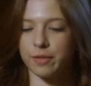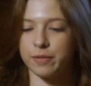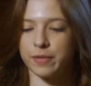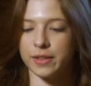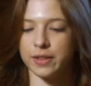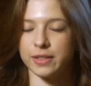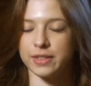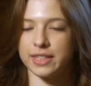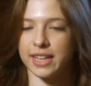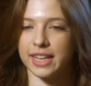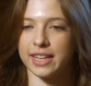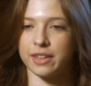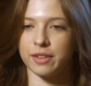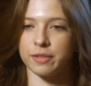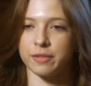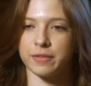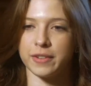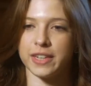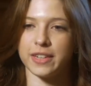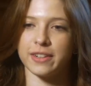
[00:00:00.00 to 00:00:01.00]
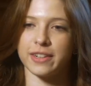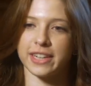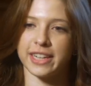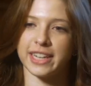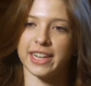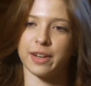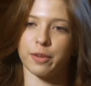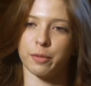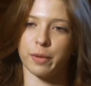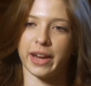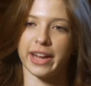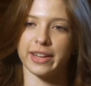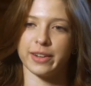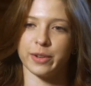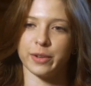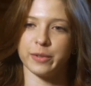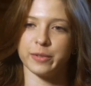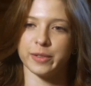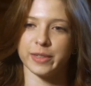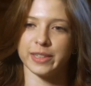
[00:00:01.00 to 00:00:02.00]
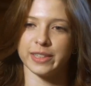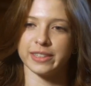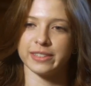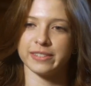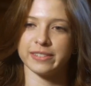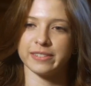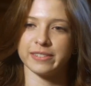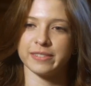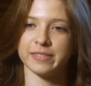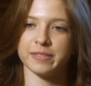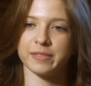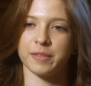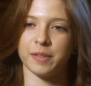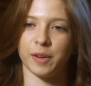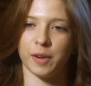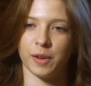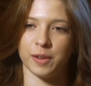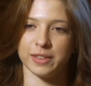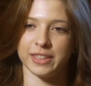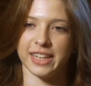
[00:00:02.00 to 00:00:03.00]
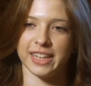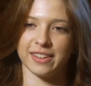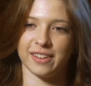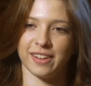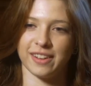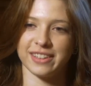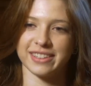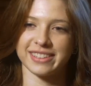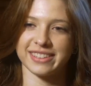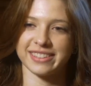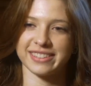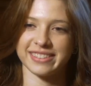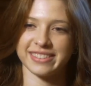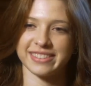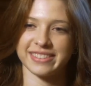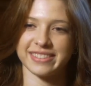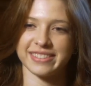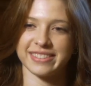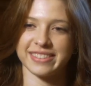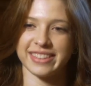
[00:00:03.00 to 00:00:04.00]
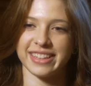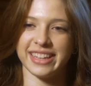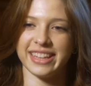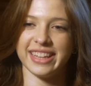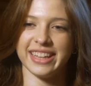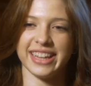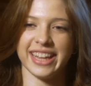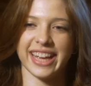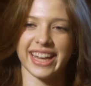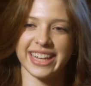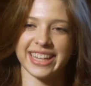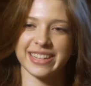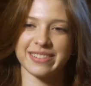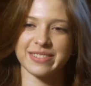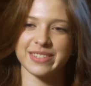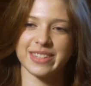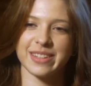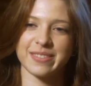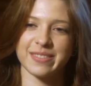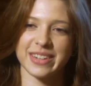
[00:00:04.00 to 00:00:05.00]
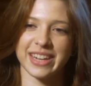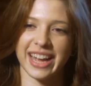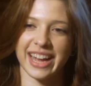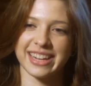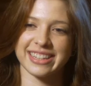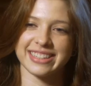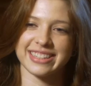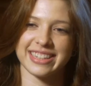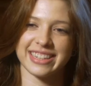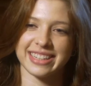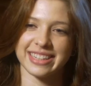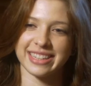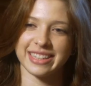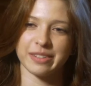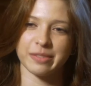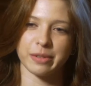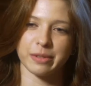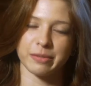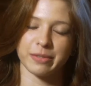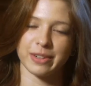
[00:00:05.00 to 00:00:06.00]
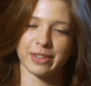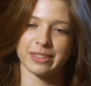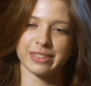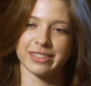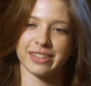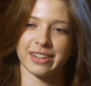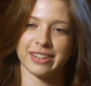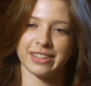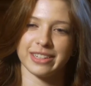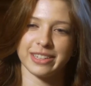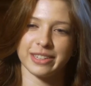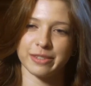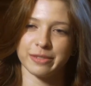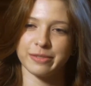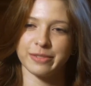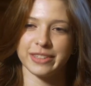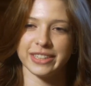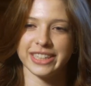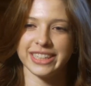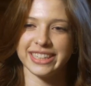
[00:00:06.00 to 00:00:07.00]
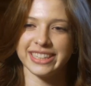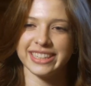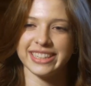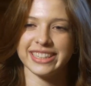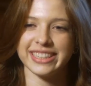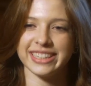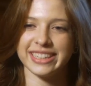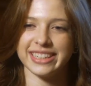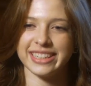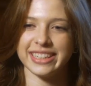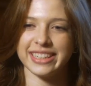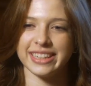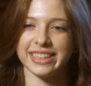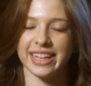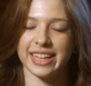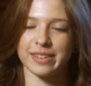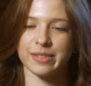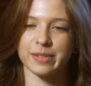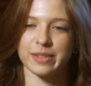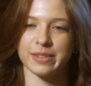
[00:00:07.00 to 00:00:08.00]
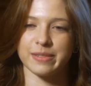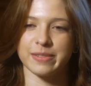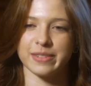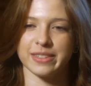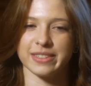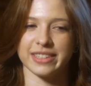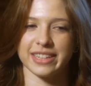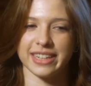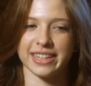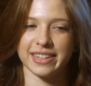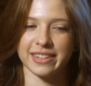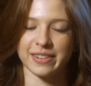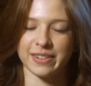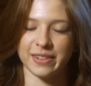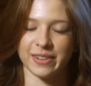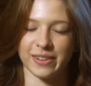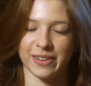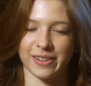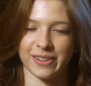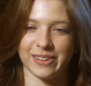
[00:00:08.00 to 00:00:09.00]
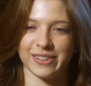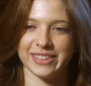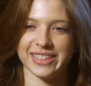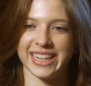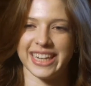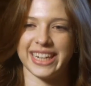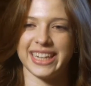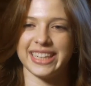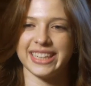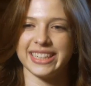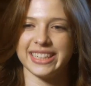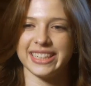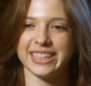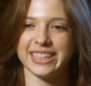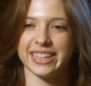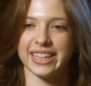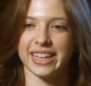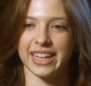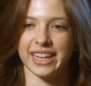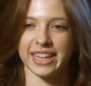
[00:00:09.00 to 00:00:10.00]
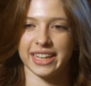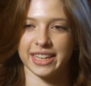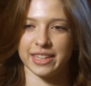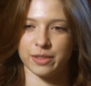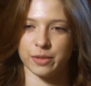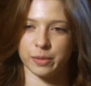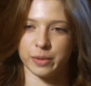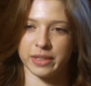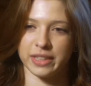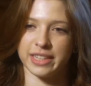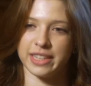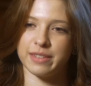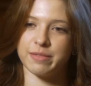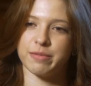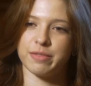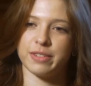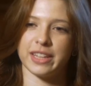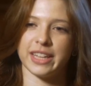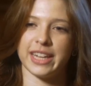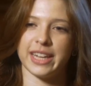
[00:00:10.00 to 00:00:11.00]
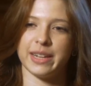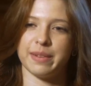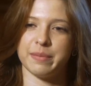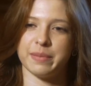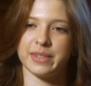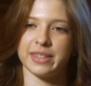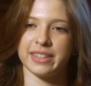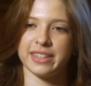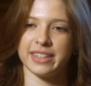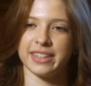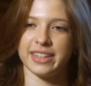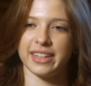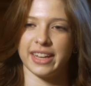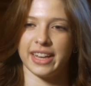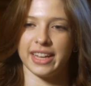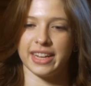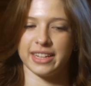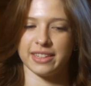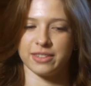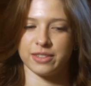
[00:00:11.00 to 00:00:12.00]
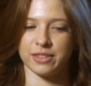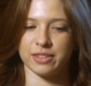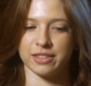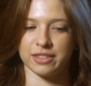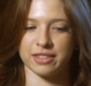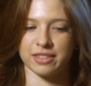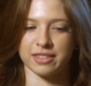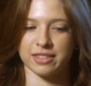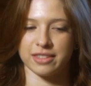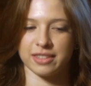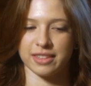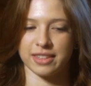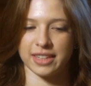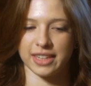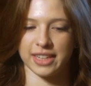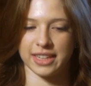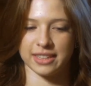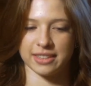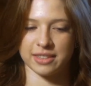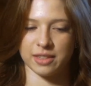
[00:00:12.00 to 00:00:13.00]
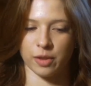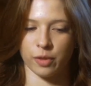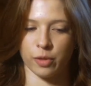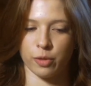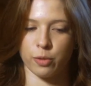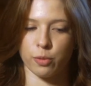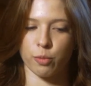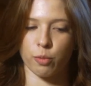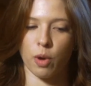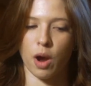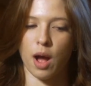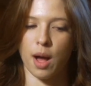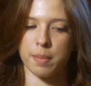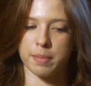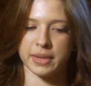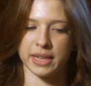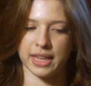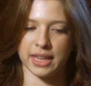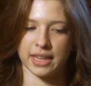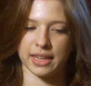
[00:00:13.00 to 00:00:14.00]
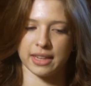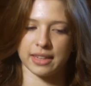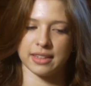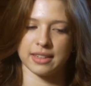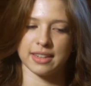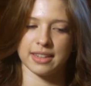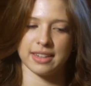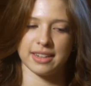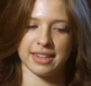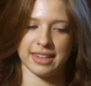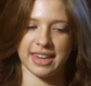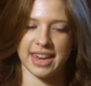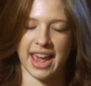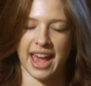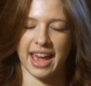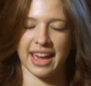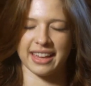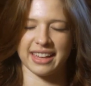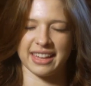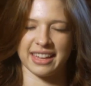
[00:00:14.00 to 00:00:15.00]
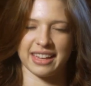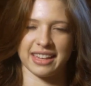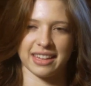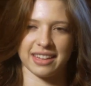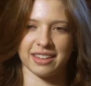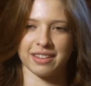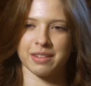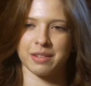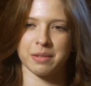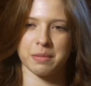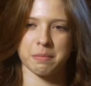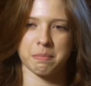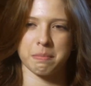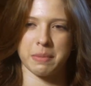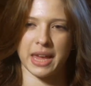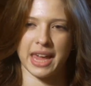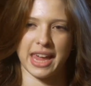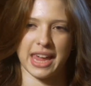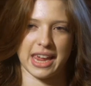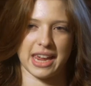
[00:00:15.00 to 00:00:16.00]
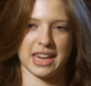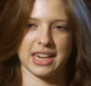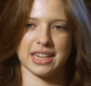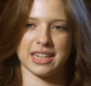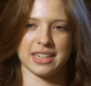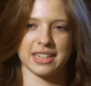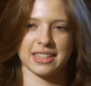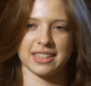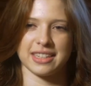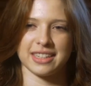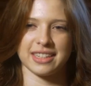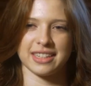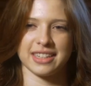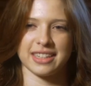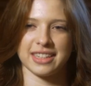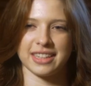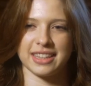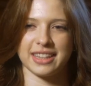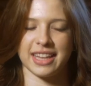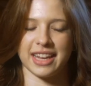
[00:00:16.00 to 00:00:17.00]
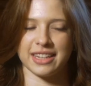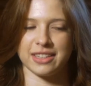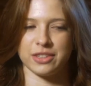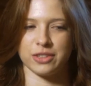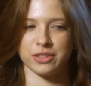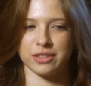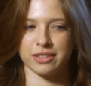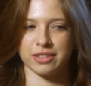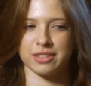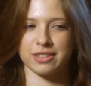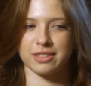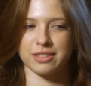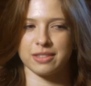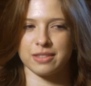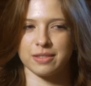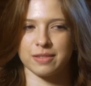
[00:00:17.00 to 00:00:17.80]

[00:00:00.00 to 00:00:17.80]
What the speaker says: of feels like your feet are getting ran over all day long. Like if someone accidentally reversed onto your foot, that's what it feels like all day. And it gets really inflamed, and it's a throbbing, nagging pain that just